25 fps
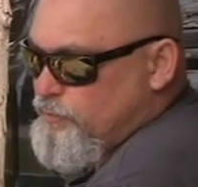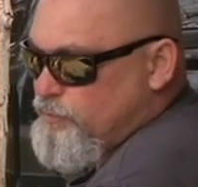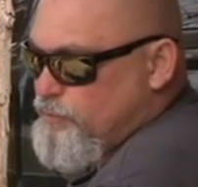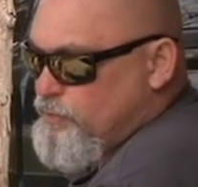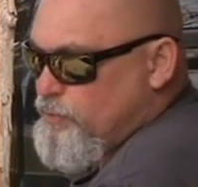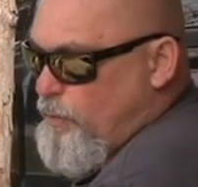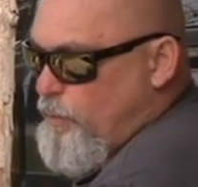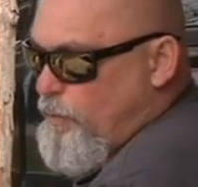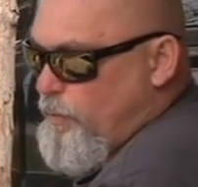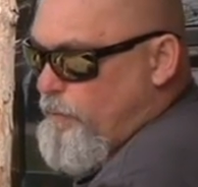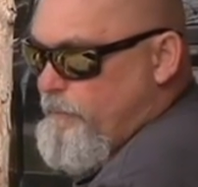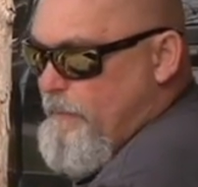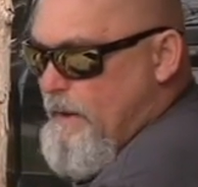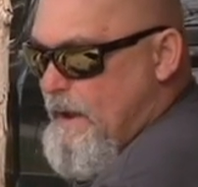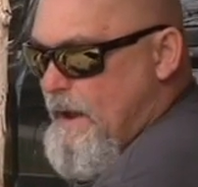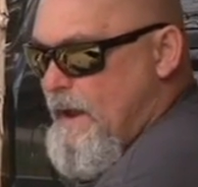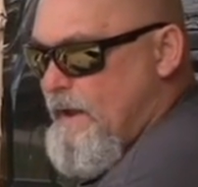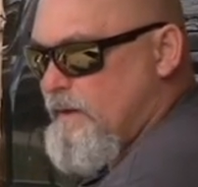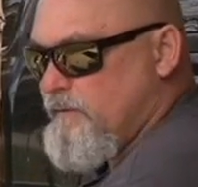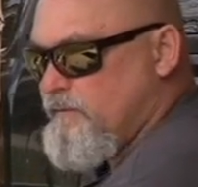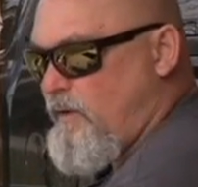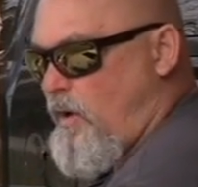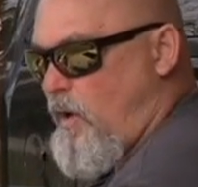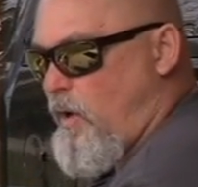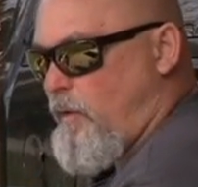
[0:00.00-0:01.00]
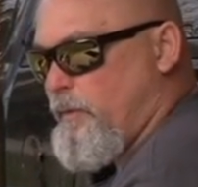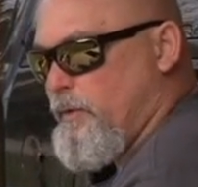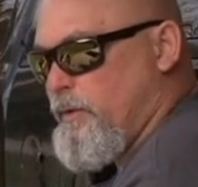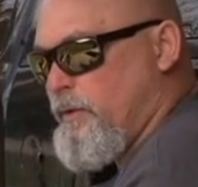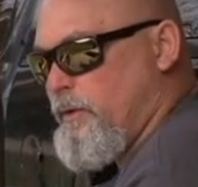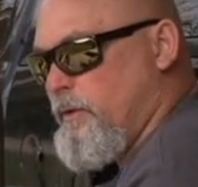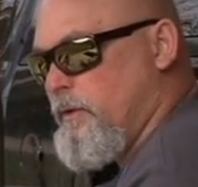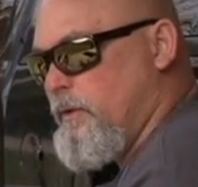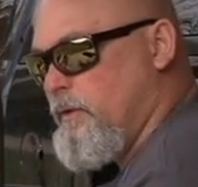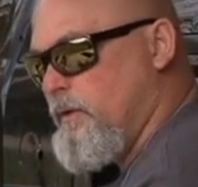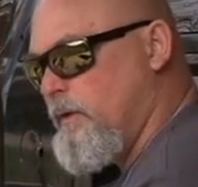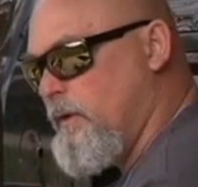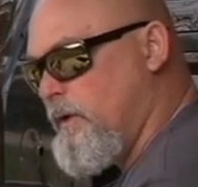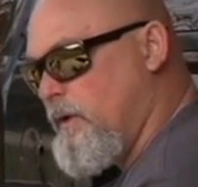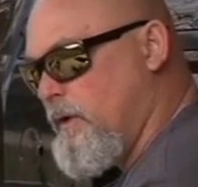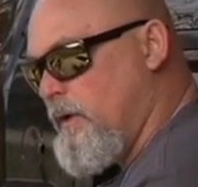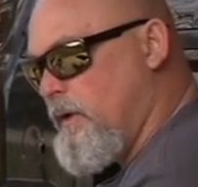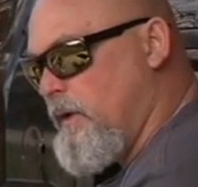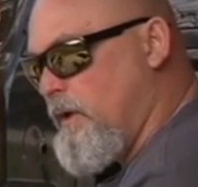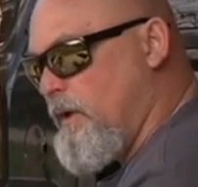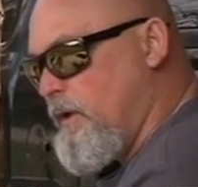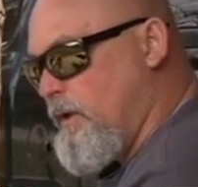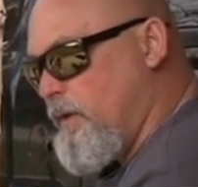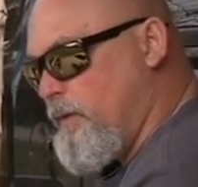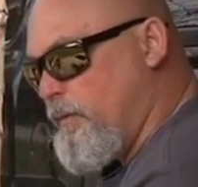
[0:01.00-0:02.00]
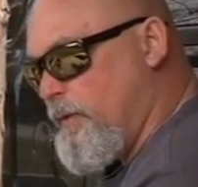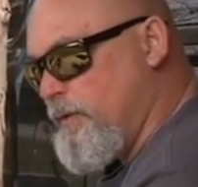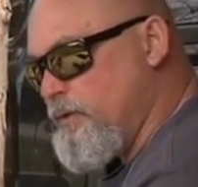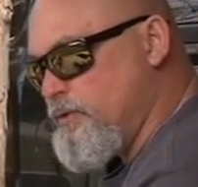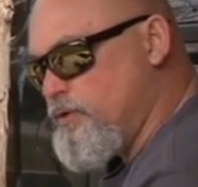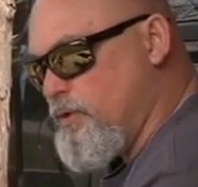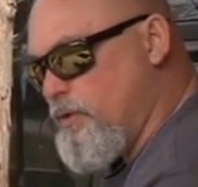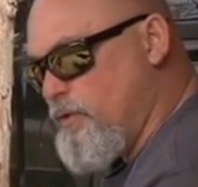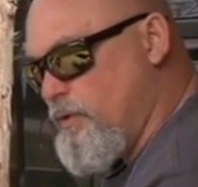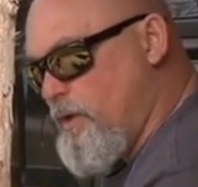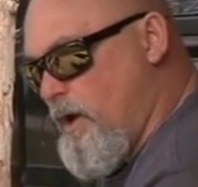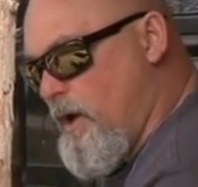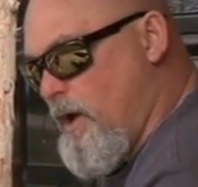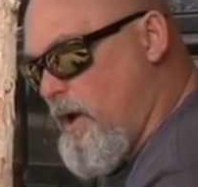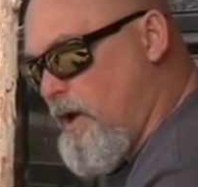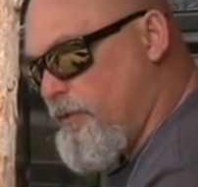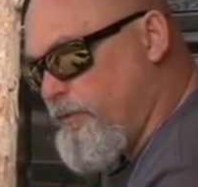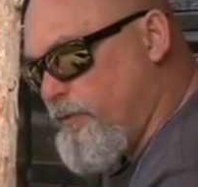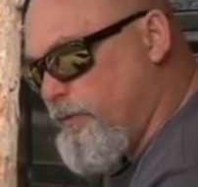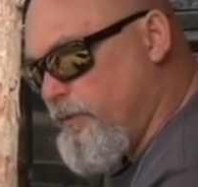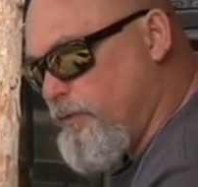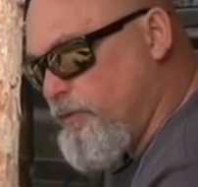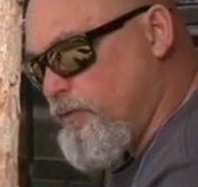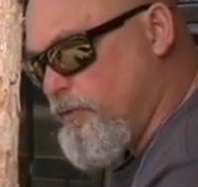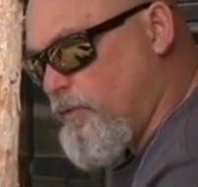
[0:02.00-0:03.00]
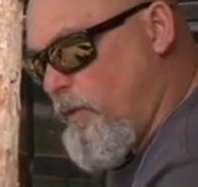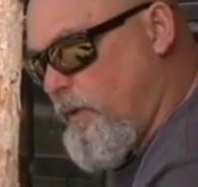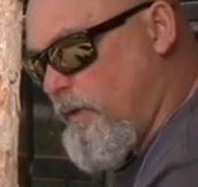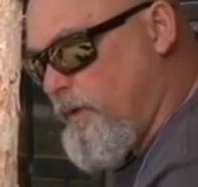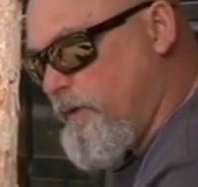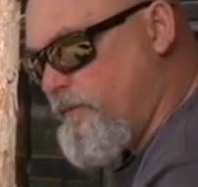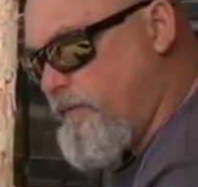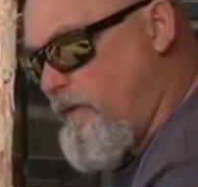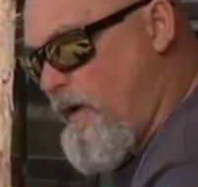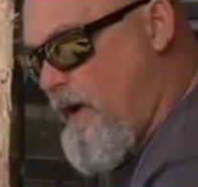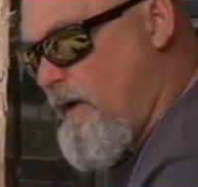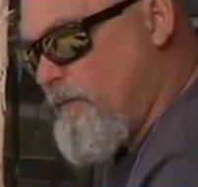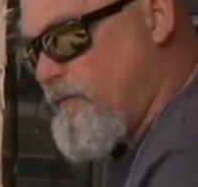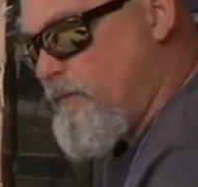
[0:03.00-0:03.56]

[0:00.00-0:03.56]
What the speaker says: Short Mag Varminter. We shoot a 125